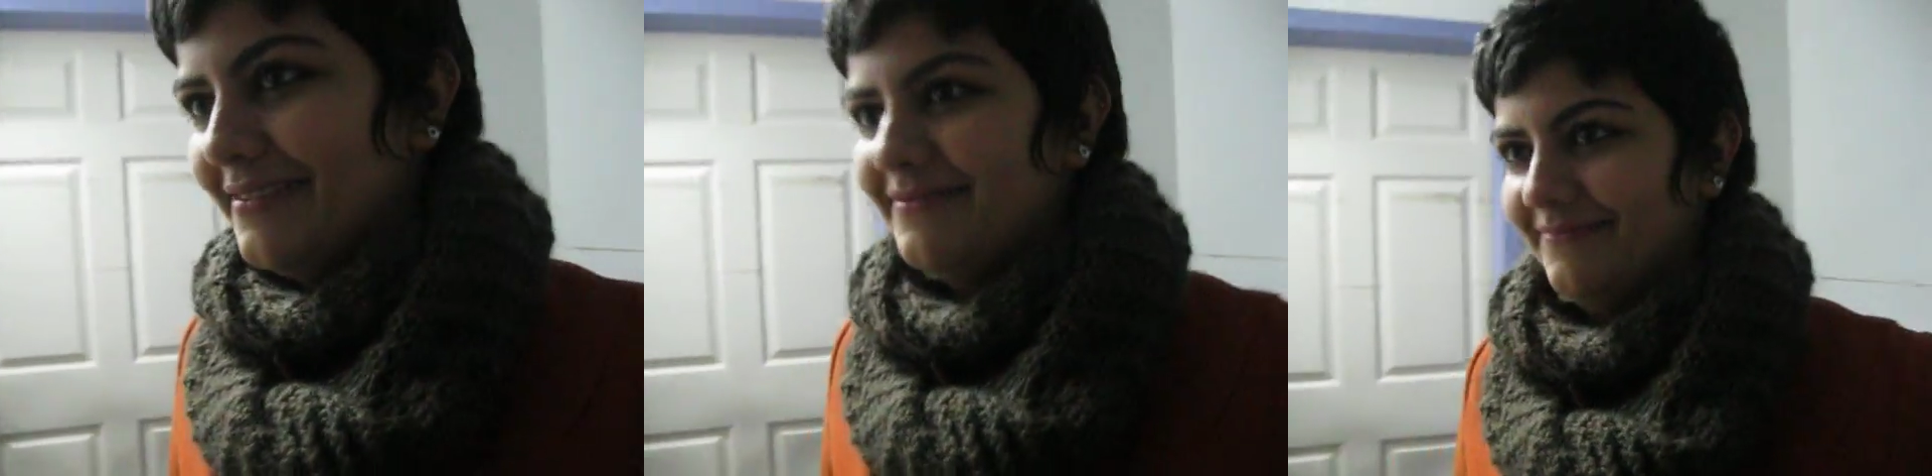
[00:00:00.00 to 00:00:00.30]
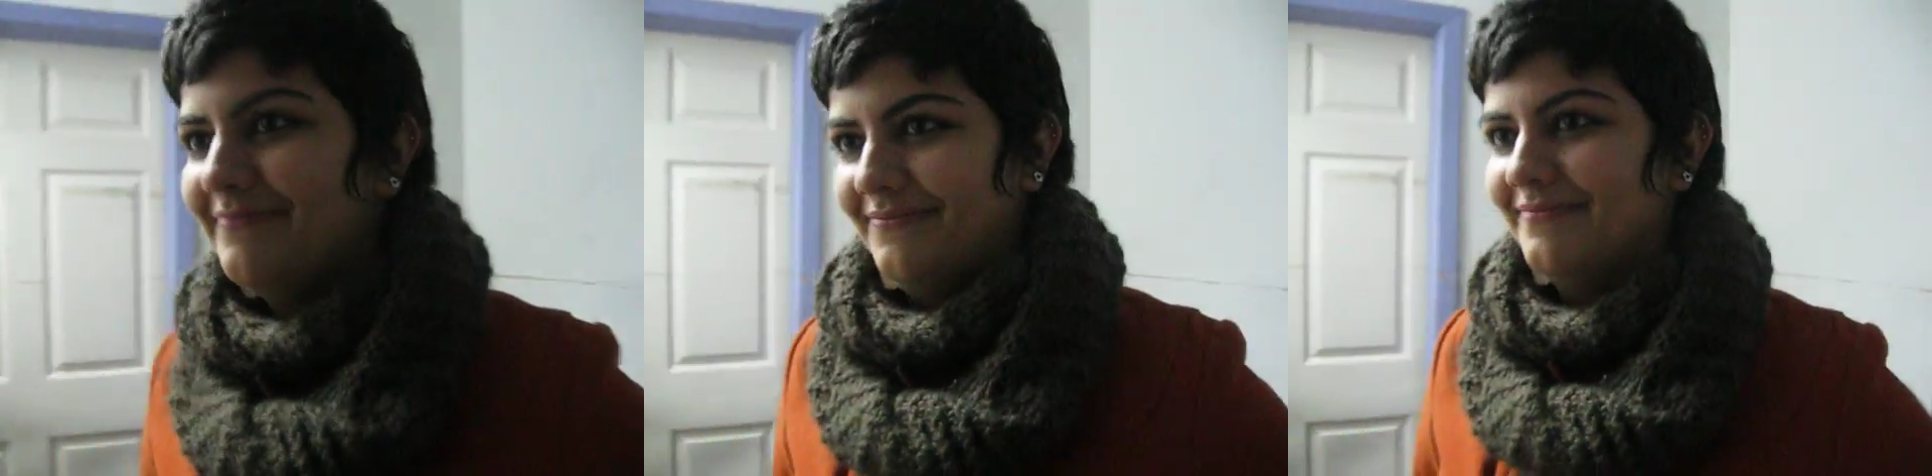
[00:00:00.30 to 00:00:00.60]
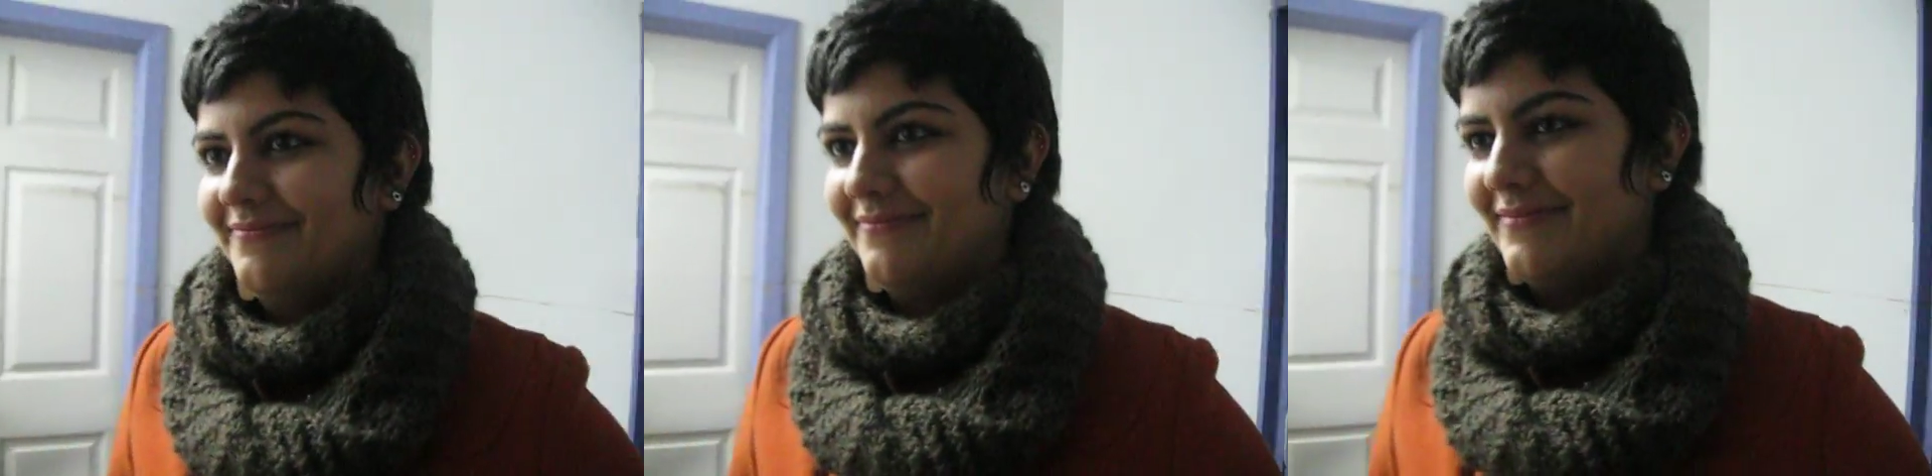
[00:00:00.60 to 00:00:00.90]

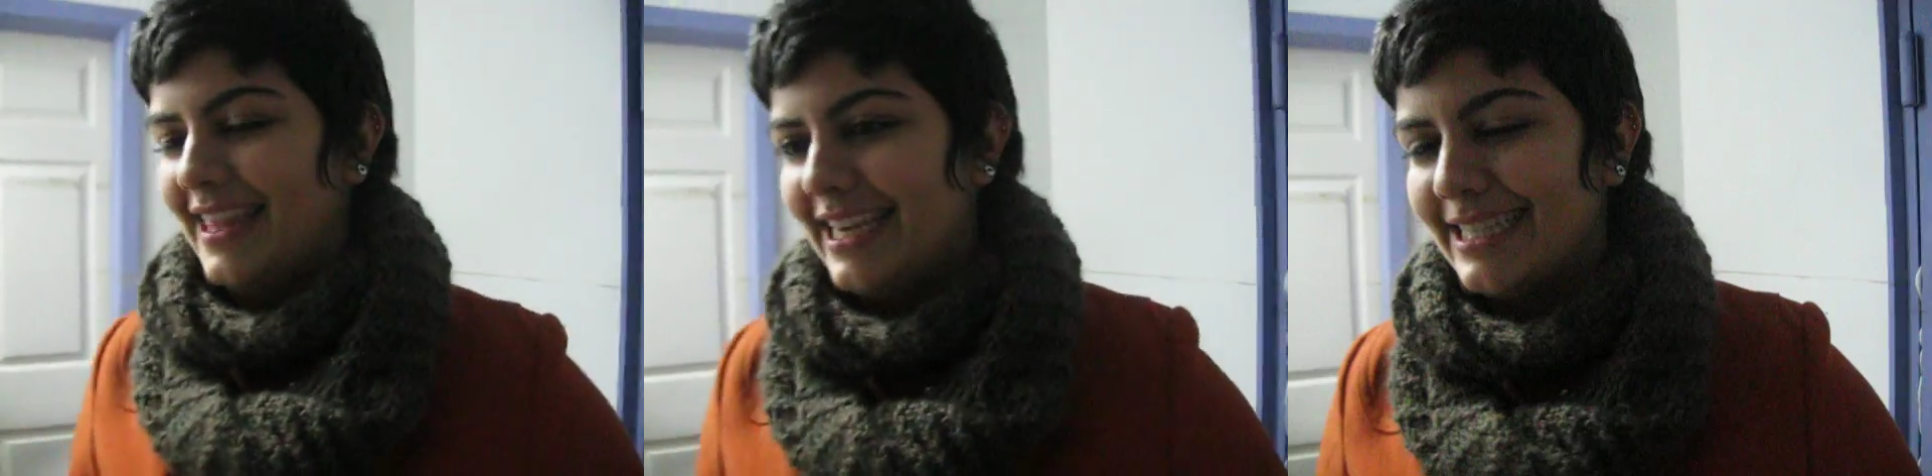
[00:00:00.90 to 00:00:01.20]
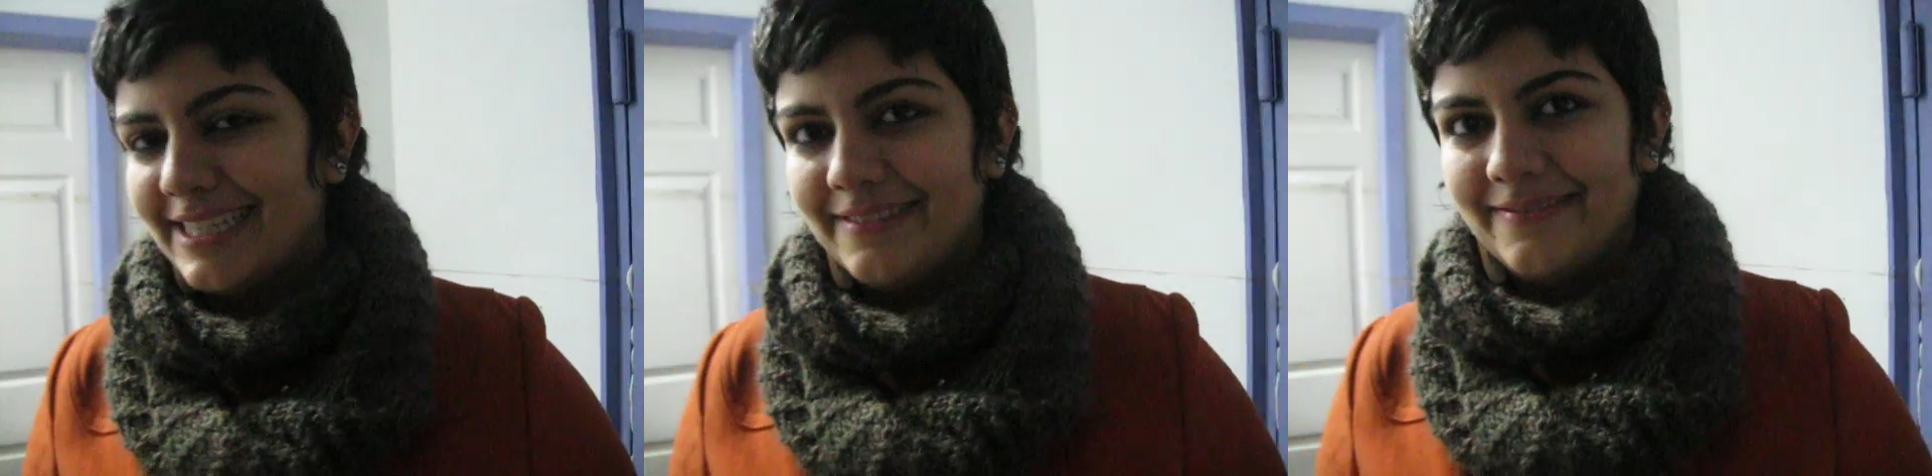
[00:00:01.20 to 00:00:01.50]
what are you guys